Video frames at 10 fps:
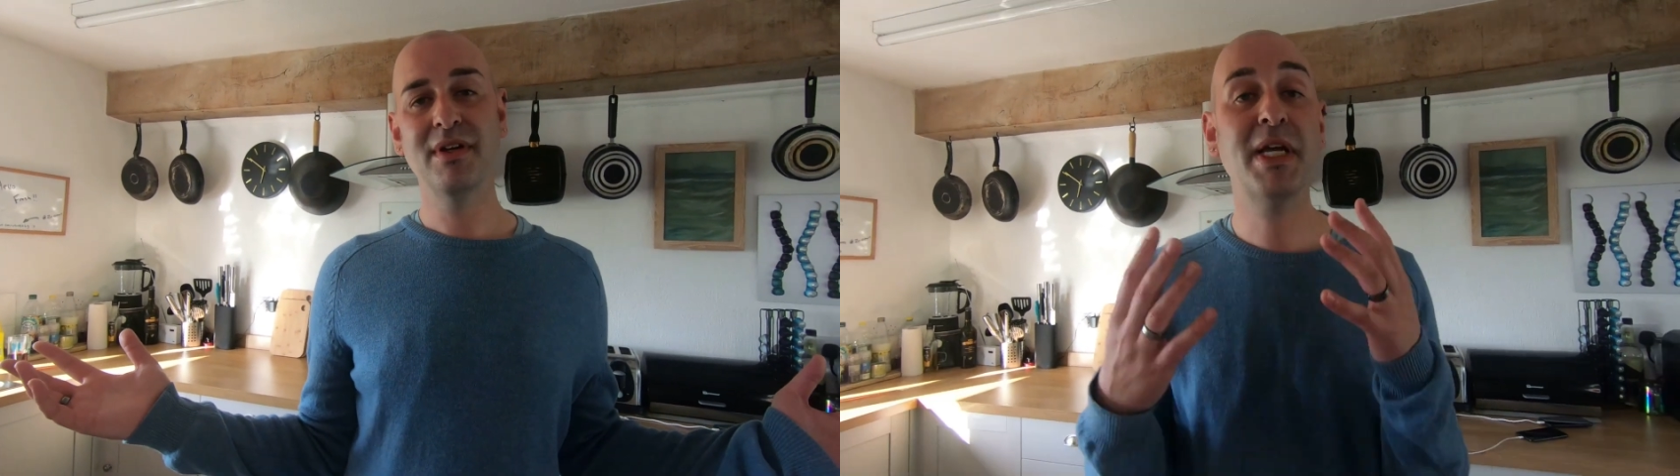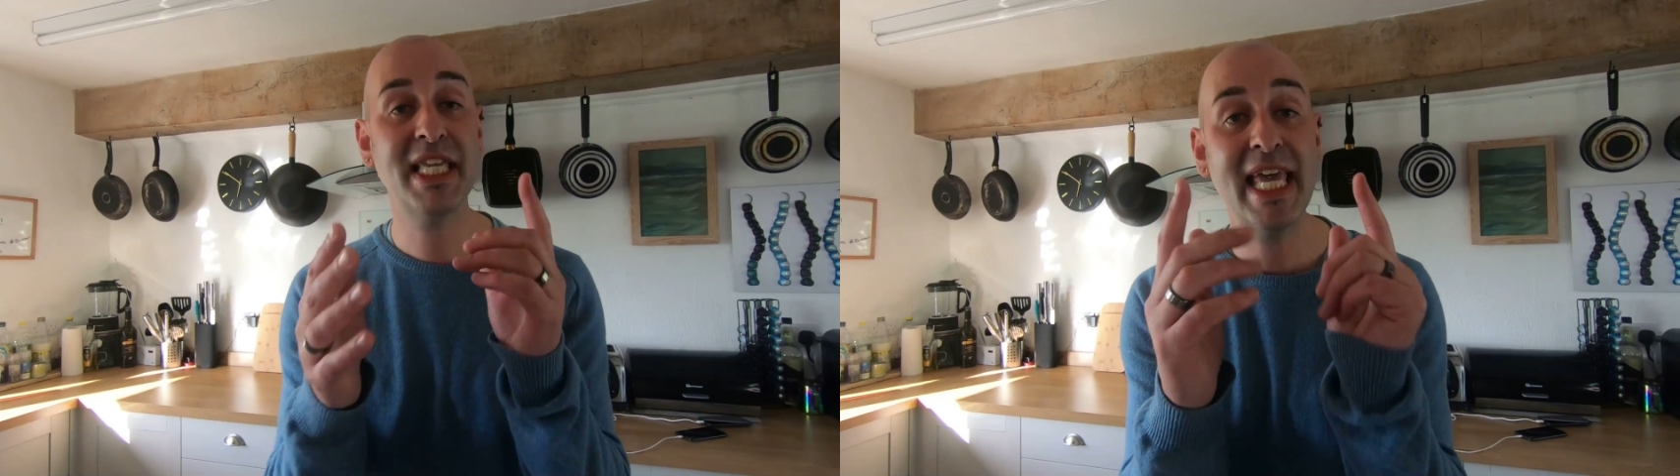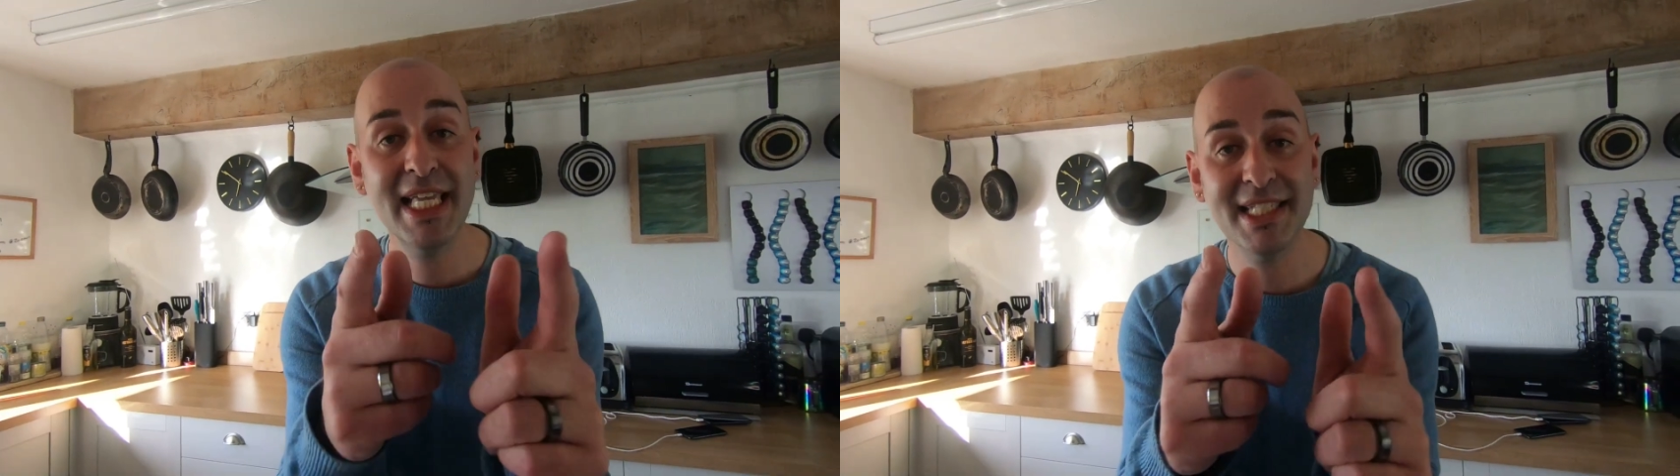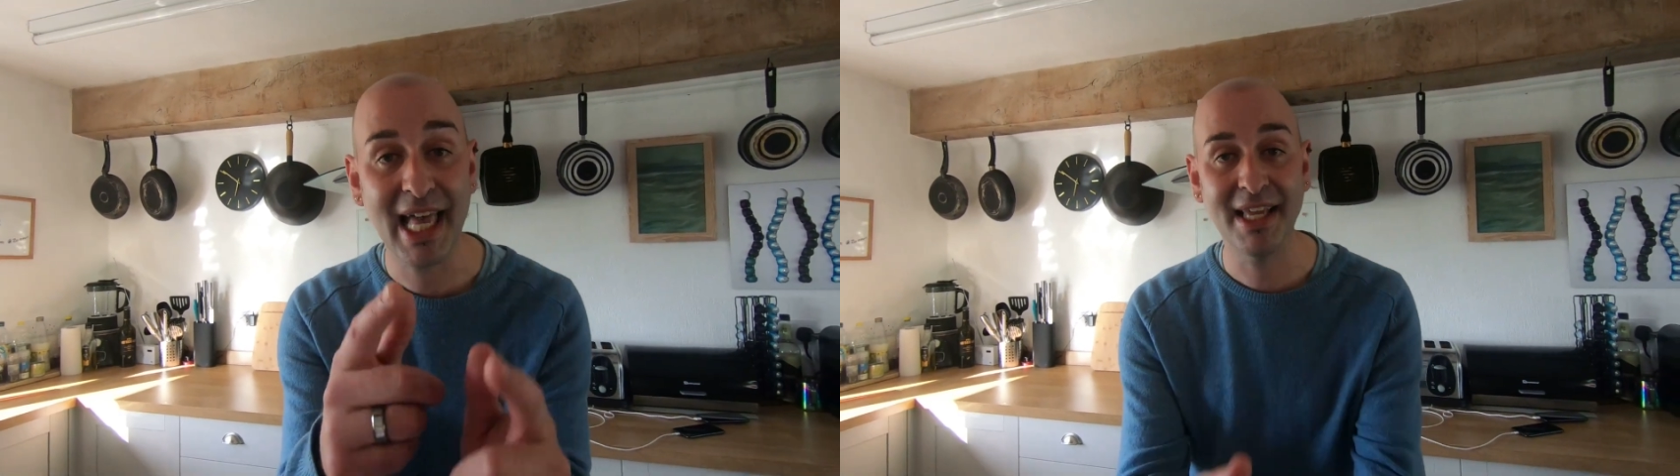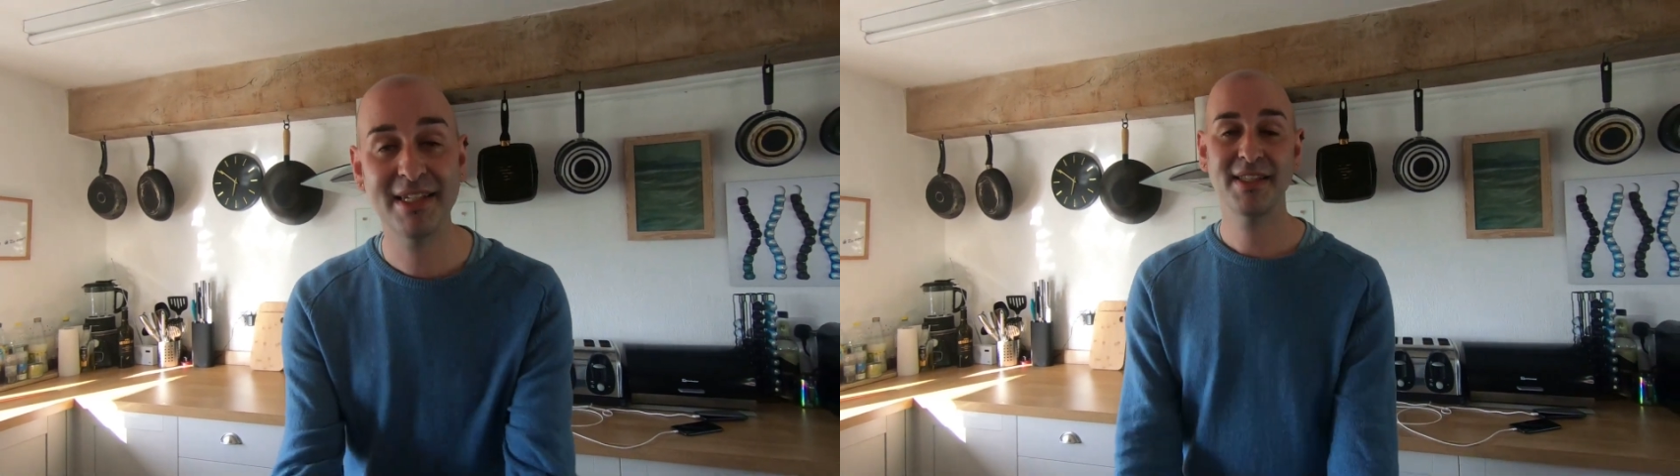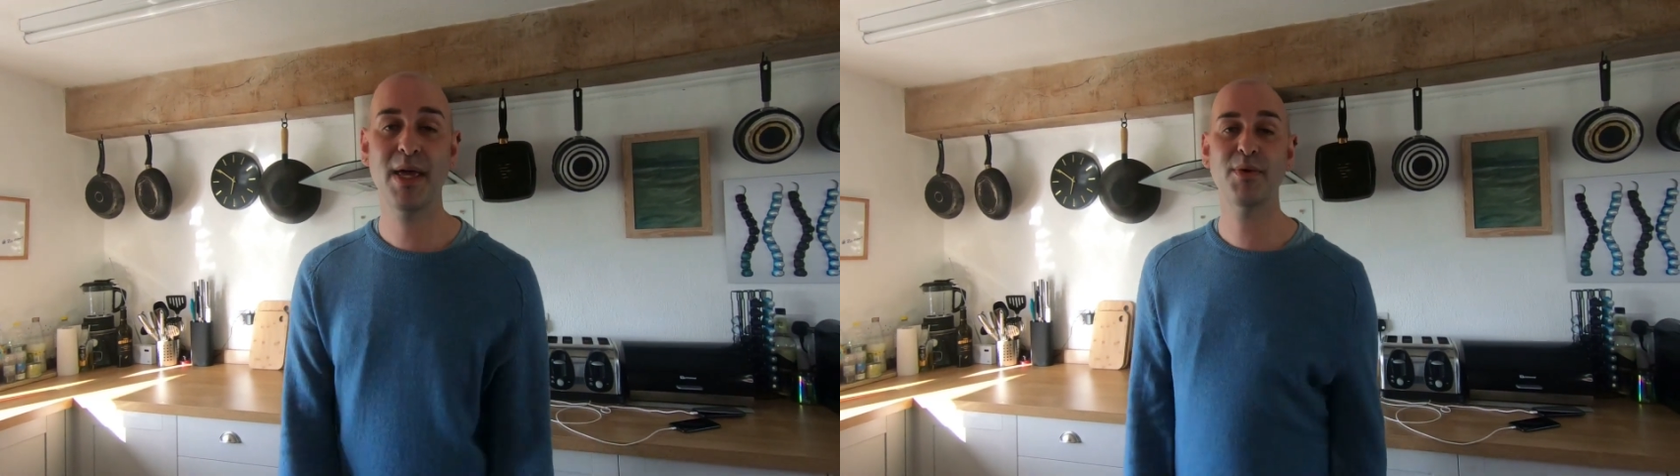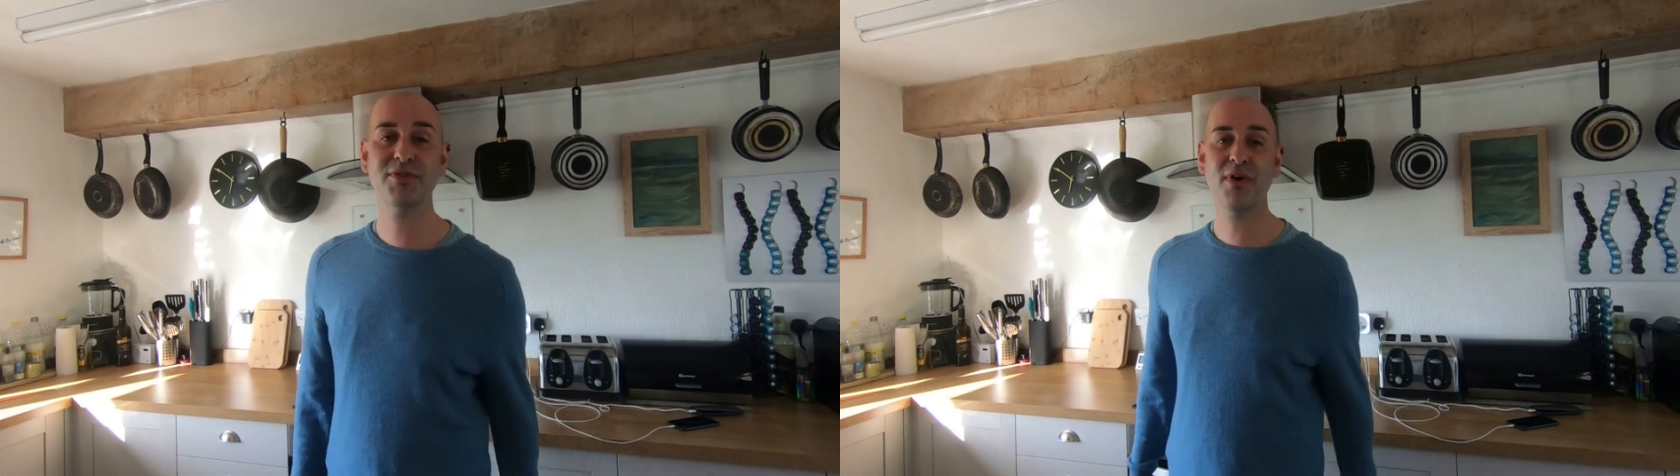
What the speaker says: because he said it was